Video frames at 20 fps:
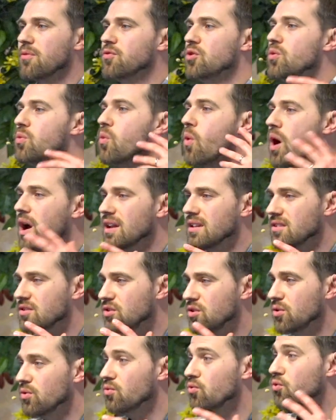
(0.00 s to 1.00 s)
if you want
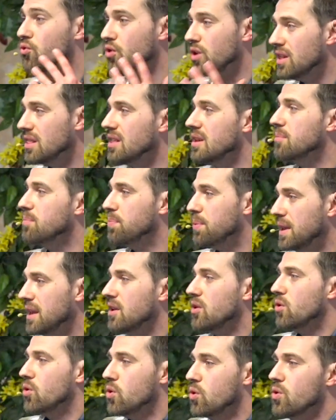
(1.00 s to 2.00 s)
to really
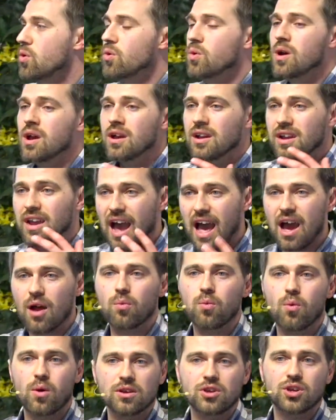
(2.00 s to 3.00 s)
be who
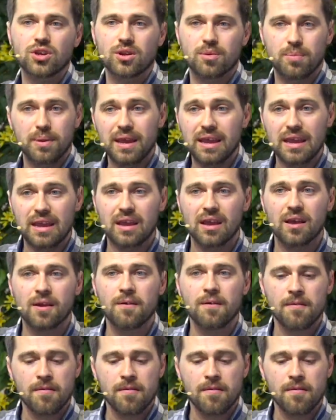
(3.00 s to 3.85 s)
God wants you to be,